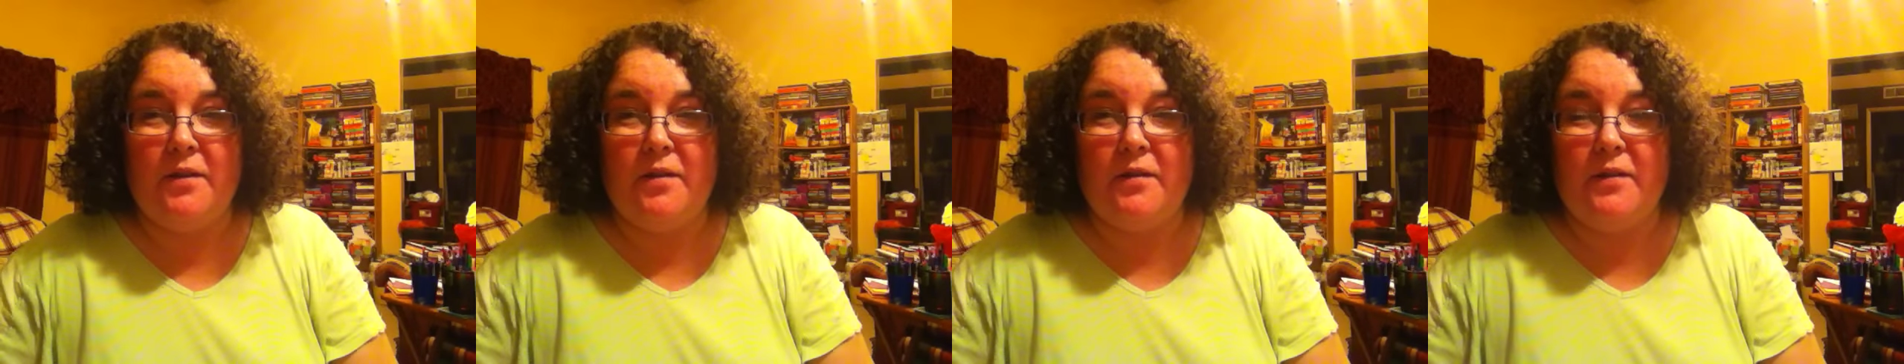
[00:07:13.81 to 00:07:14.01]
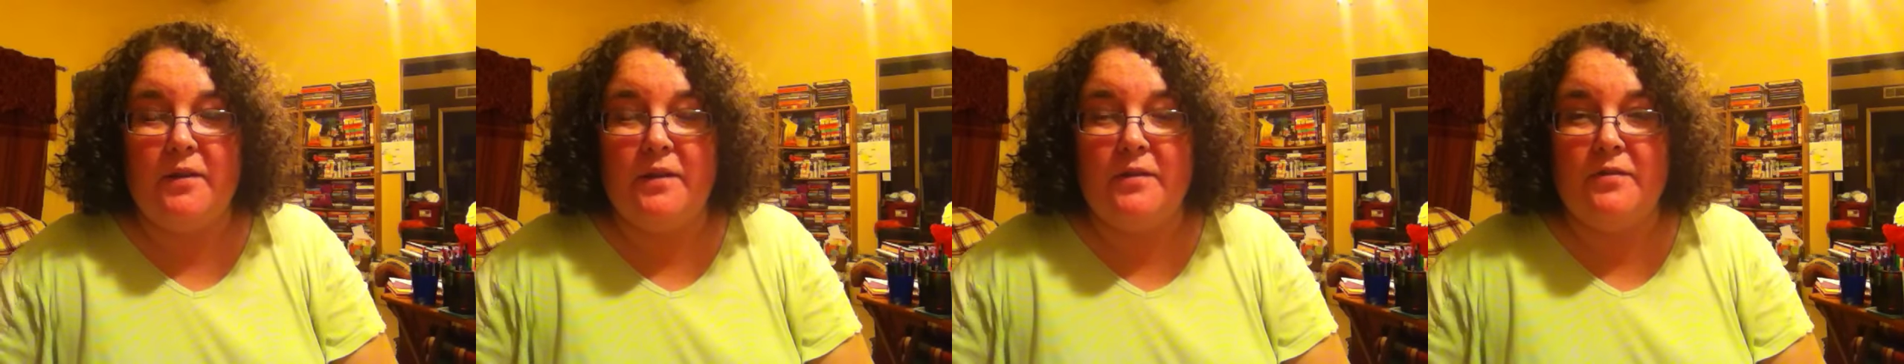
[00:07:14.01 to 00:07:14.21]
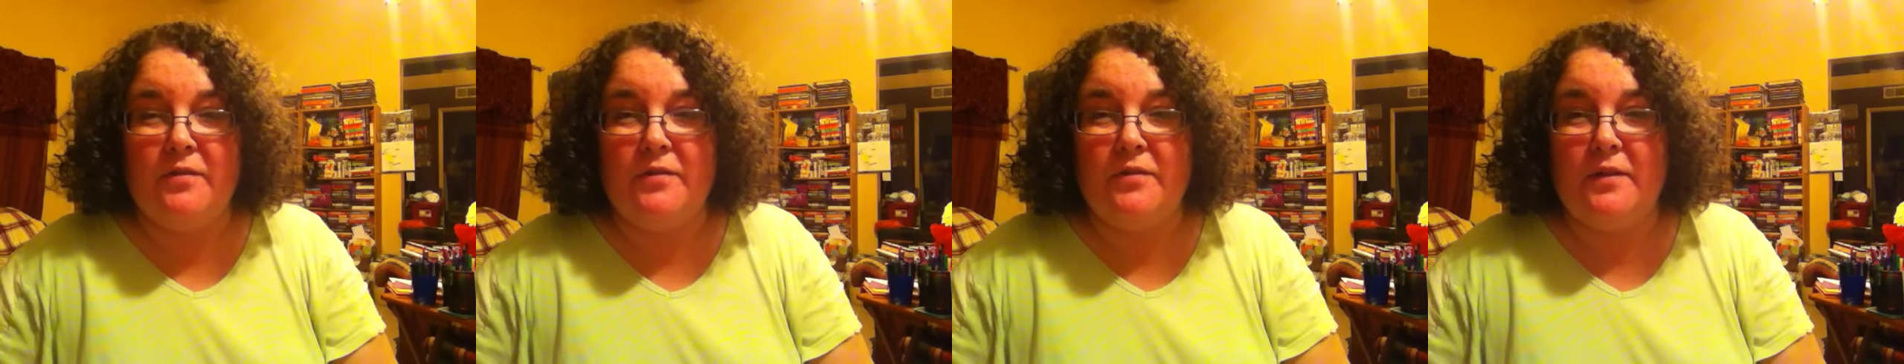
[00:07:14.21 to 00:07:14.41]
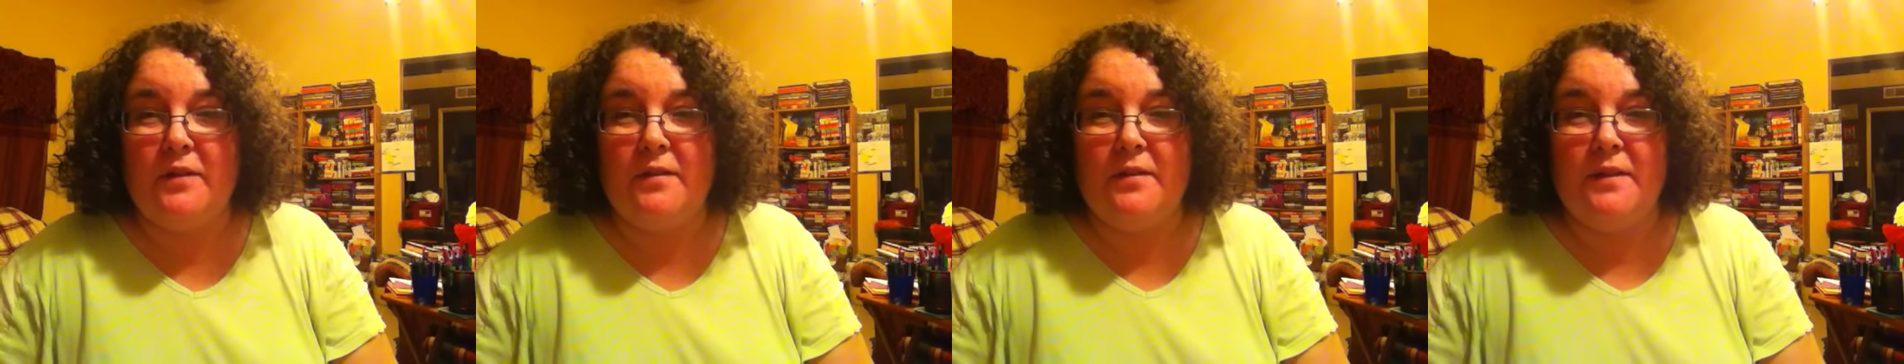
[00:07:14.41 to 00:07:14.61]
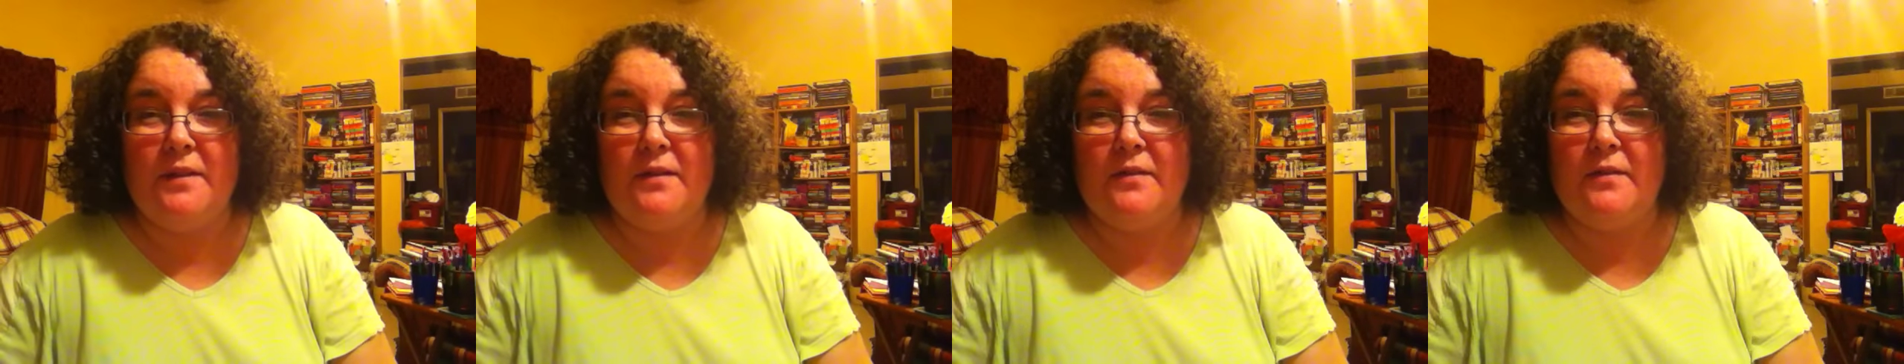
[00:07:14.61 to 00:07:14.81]
all the interesting
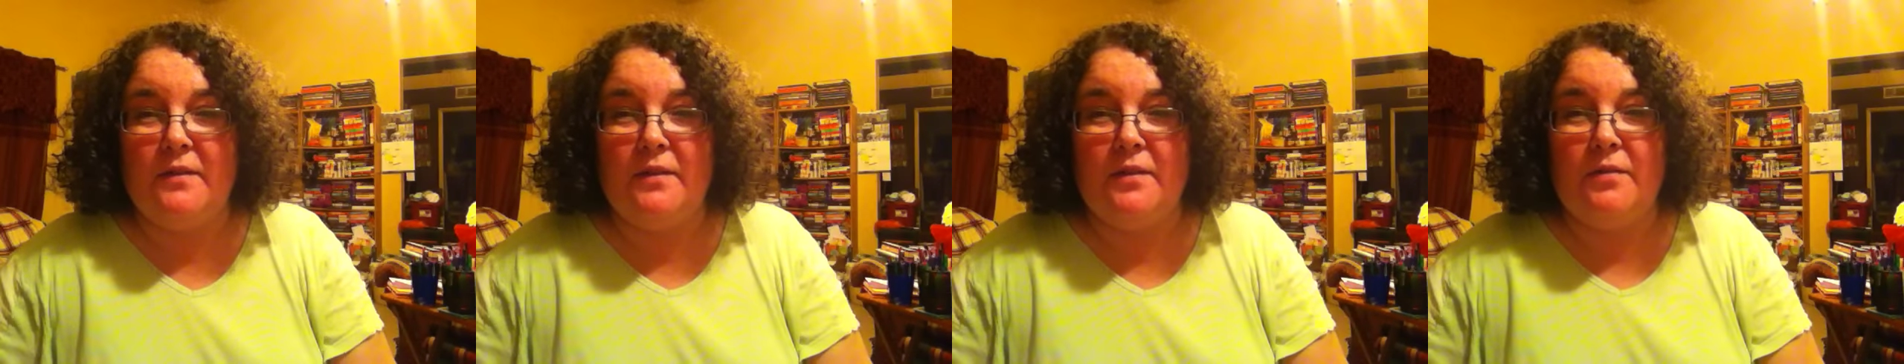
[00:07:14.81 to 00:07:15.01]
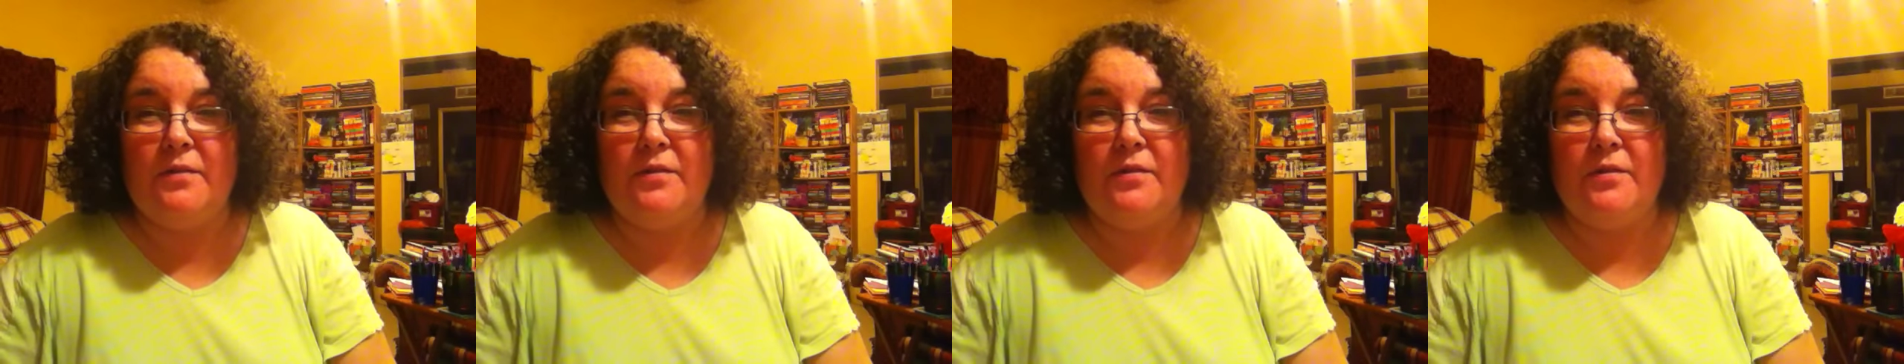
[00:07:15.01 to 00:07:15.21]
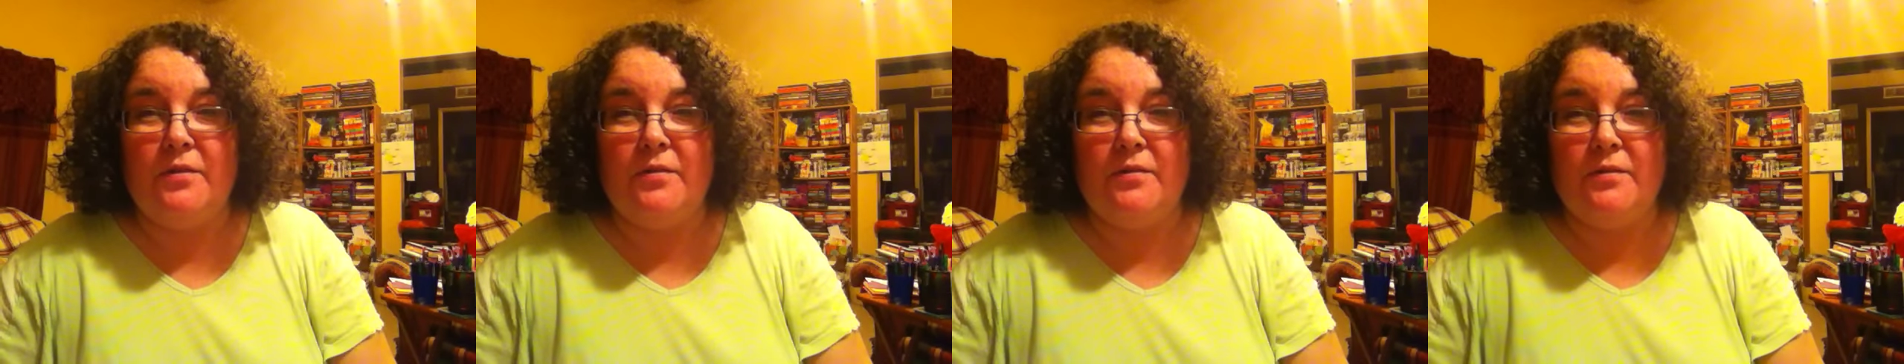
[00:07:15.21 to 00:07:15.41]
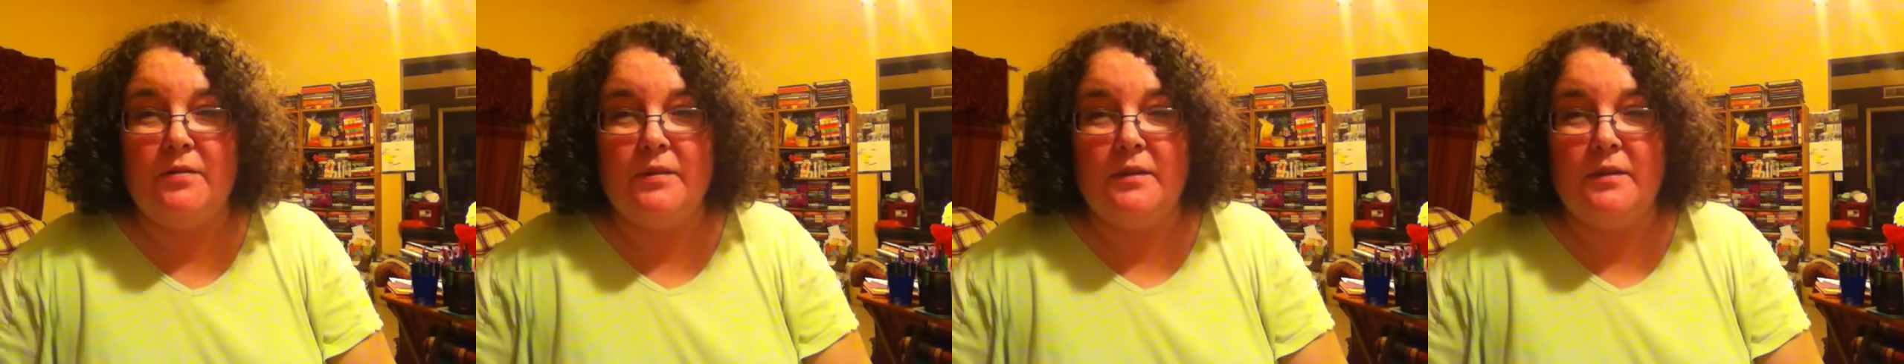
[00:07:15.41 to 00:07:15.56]
things that you do.